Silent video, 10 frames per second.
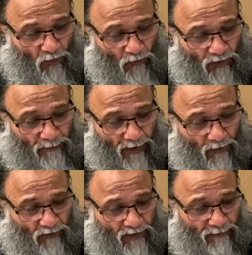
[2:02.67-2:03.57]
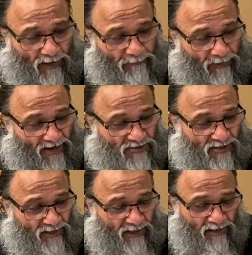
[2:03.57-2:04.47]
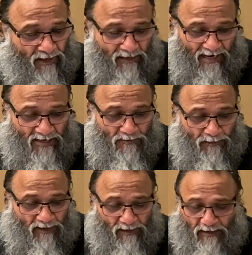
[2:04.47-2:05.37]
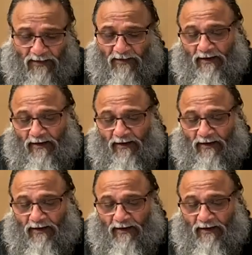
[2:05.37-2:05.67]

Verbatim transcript: overpowered by passion and attachment.